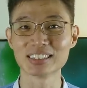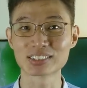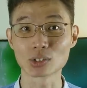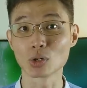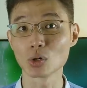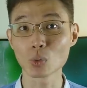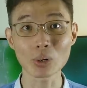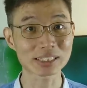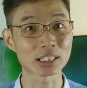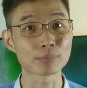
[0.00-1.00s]
So,
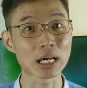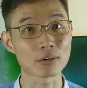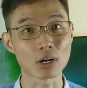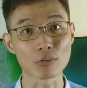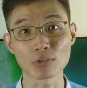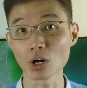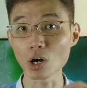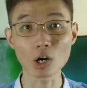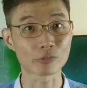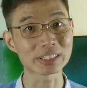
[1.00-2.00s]
what's the impact of
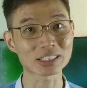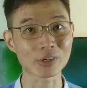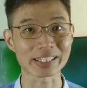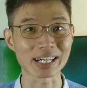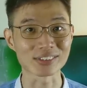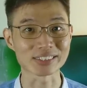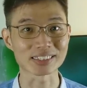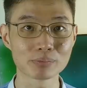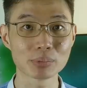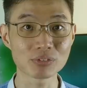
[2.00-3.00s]
all of these
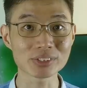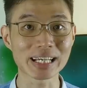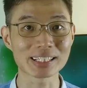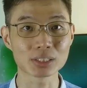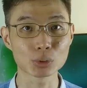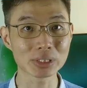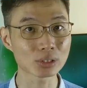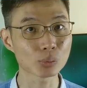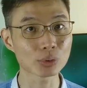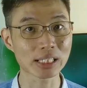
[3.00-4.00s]
crackdowns? Before that, you need
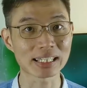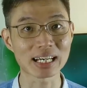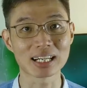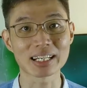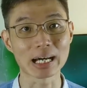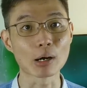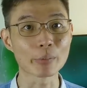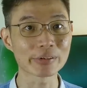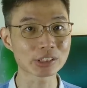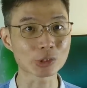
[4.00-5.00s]
to view China like a
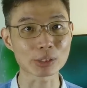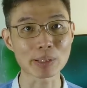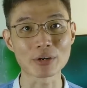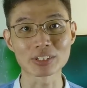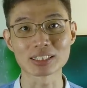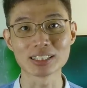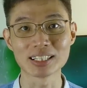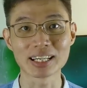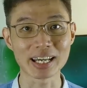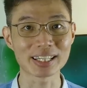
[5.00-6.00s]
very strict parent,
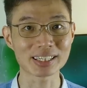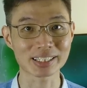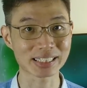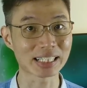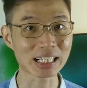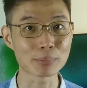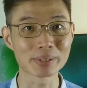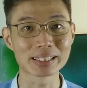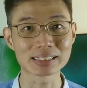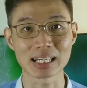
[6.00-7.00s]
and the China
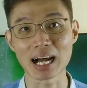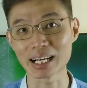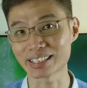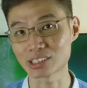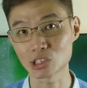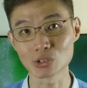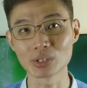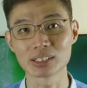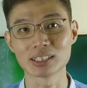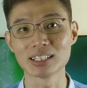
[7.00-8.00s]
companies are their
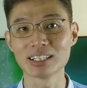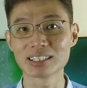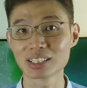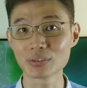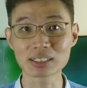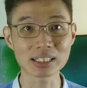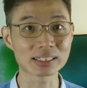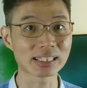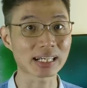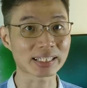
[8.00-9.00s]
children. The
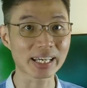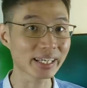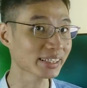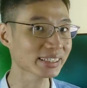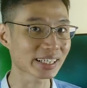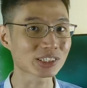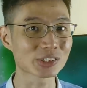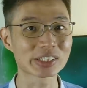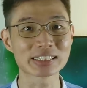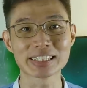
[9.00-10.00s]
reason they are caning their
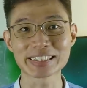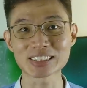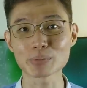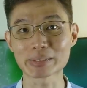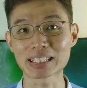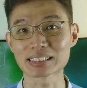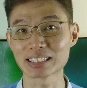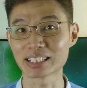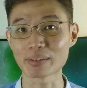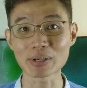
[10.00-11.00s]
children is not because
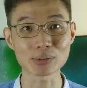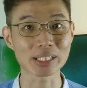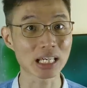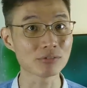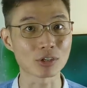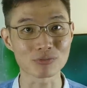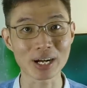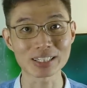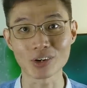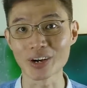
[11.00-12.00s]
they want to cane for
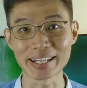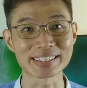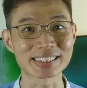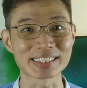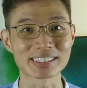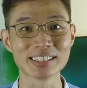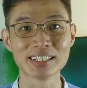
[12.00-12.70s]
fun or anything.